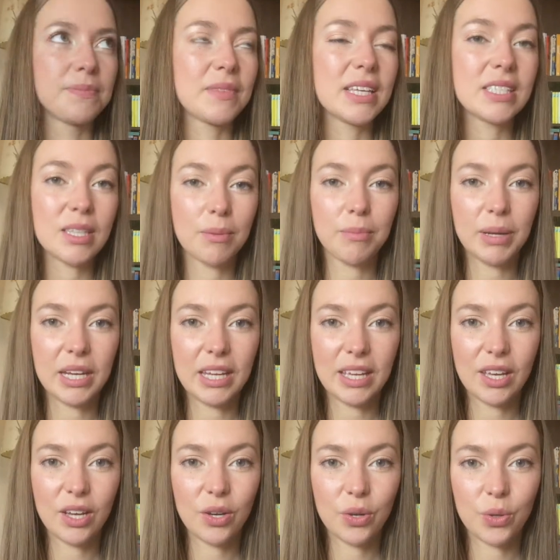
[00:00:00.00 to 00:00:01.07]

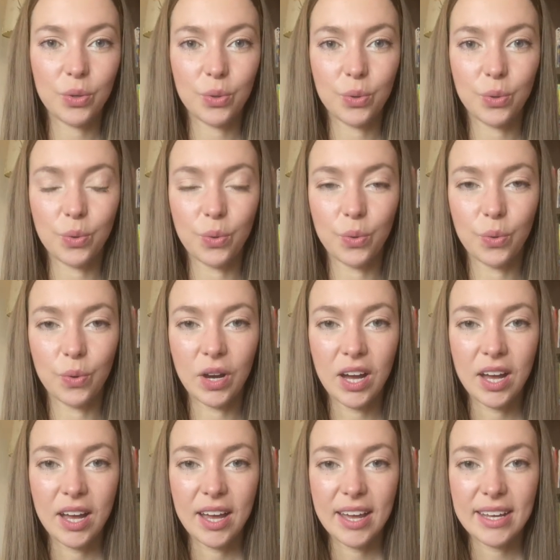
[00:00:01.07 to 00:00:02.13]
somebody who
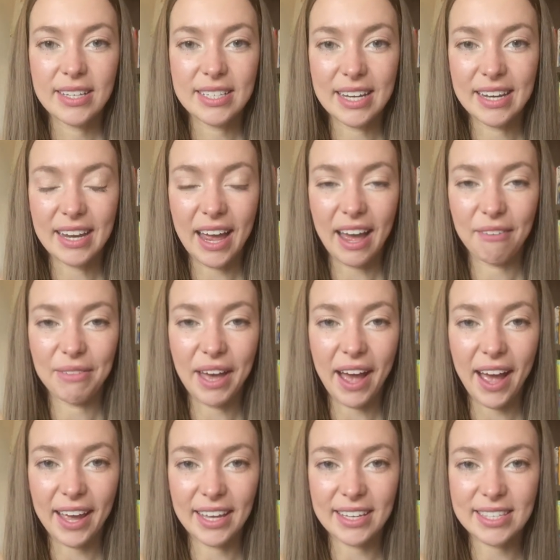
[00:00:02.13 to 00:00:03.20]
didn't have the
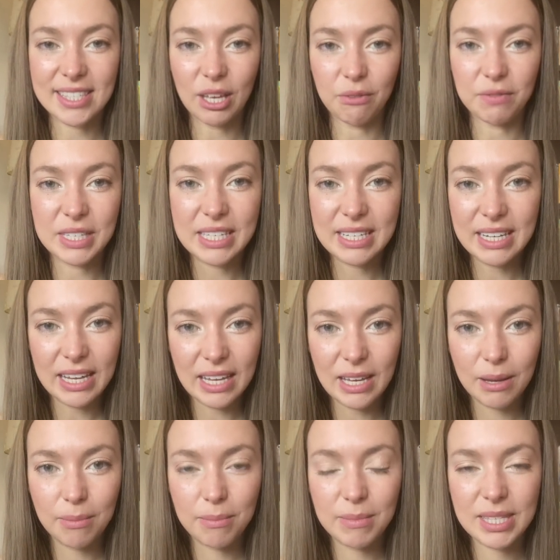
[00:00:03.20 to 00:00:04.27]
highest
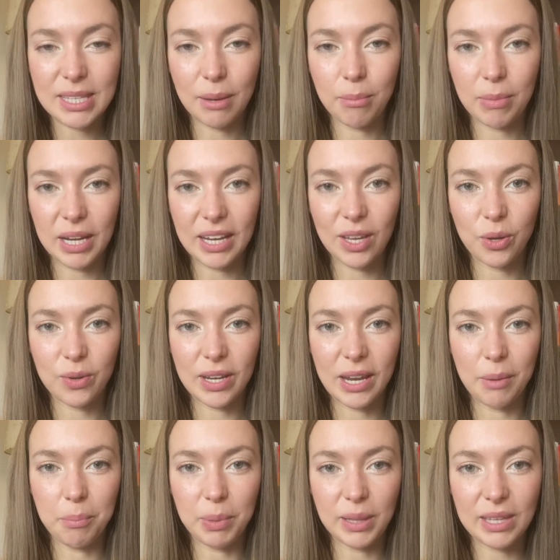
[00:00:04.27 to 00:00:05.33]
self-esteem, somebody who
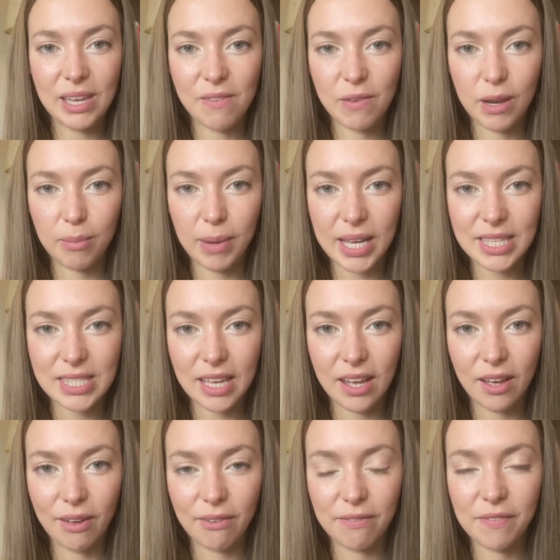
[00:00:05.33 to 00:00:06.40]
didn't believe in
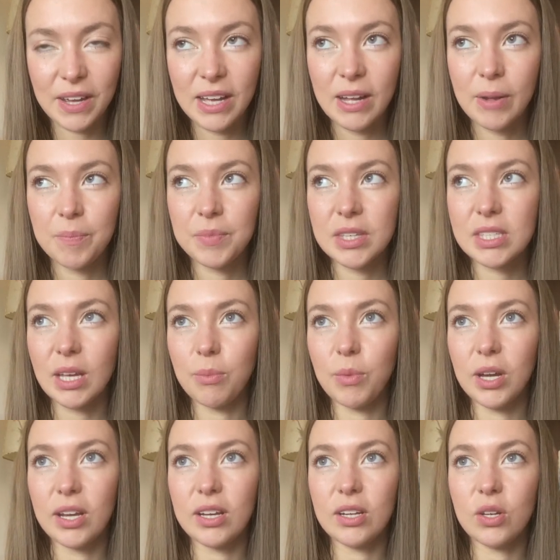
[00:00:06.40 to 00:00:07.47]
myself,
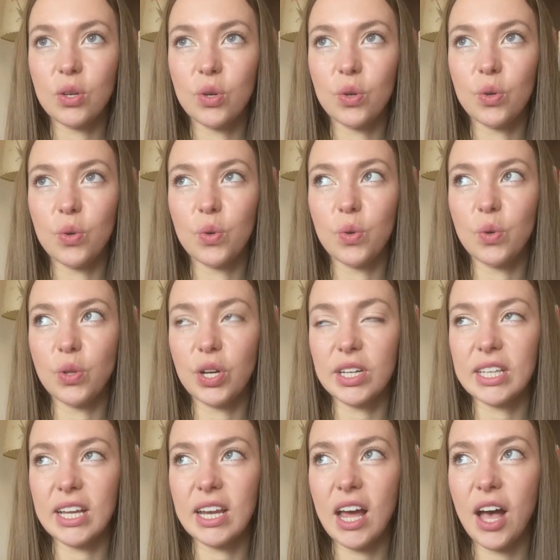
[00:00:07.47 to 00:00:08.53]
someone who
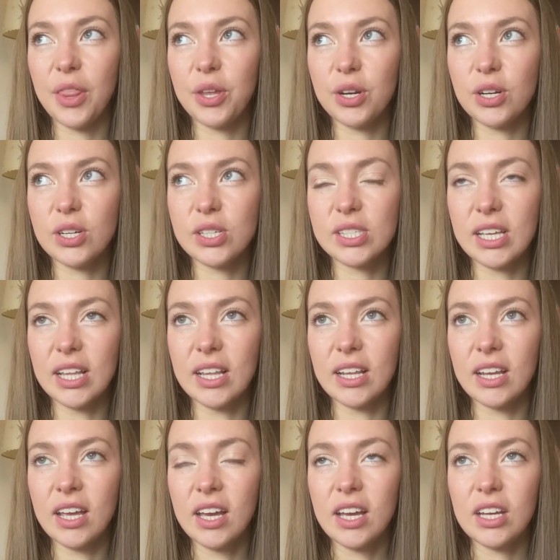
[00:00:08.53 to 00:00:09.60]
looked at others and,
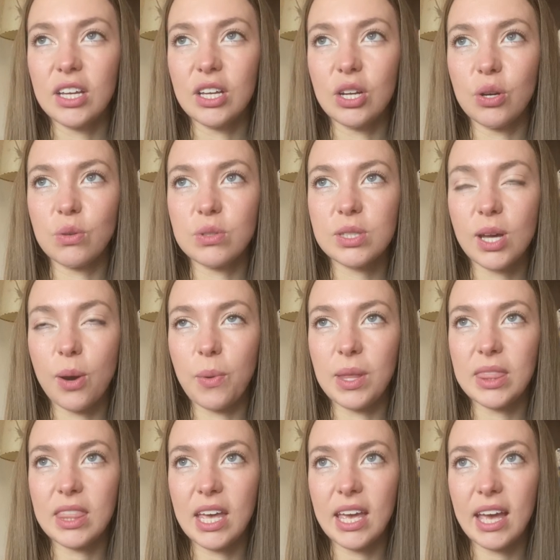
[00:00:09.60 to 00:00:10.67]
saw
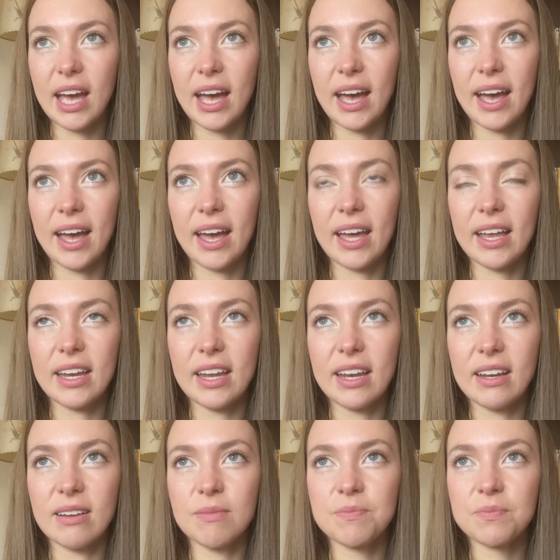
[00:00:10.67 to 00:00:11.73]
what they had and,